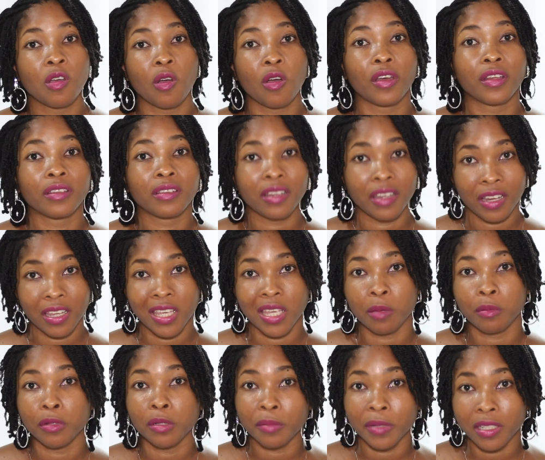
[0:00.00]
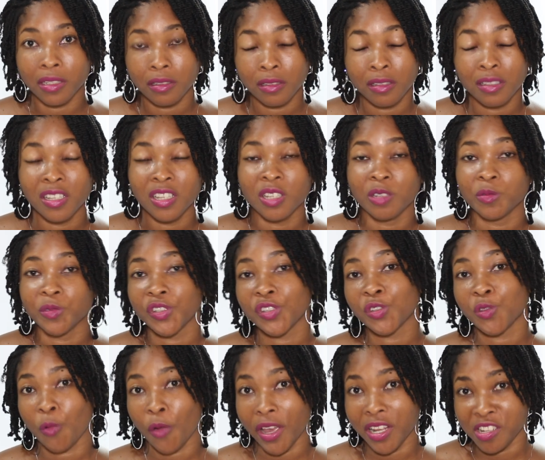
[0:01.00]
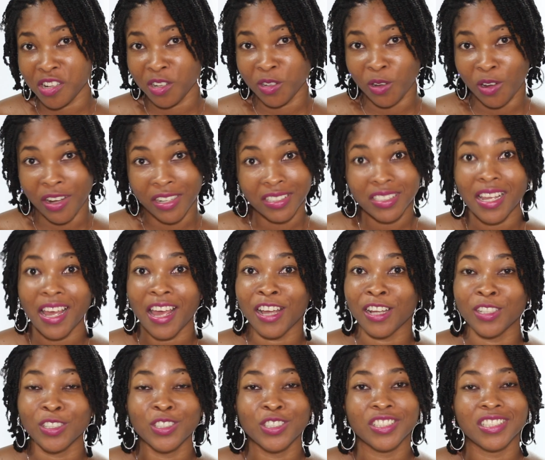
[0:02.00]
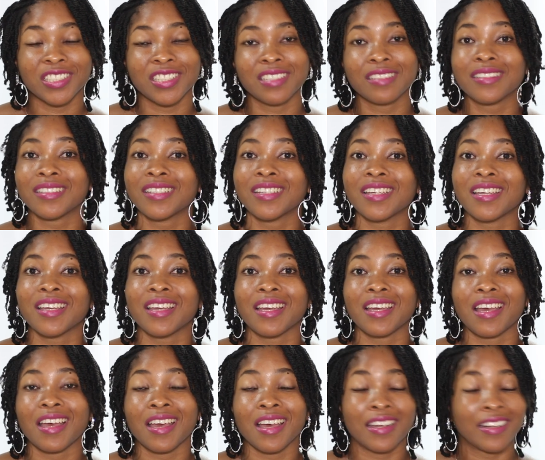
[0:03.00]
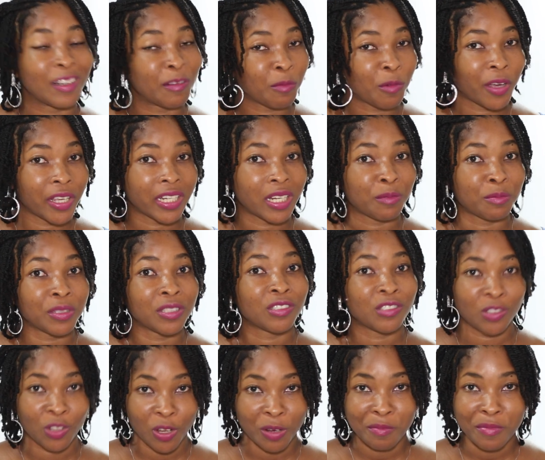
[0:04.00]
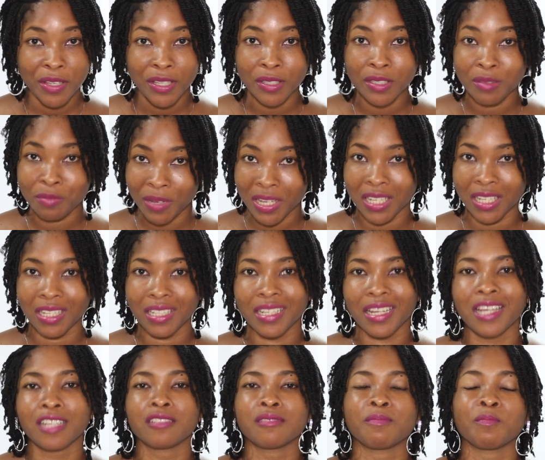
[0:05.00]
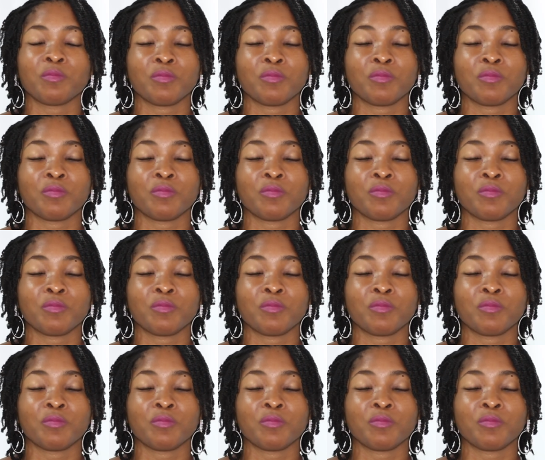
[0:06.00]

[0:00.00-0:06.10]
on their cable bill, which is quite a lot actually, and I'm quite happy to not be spending that.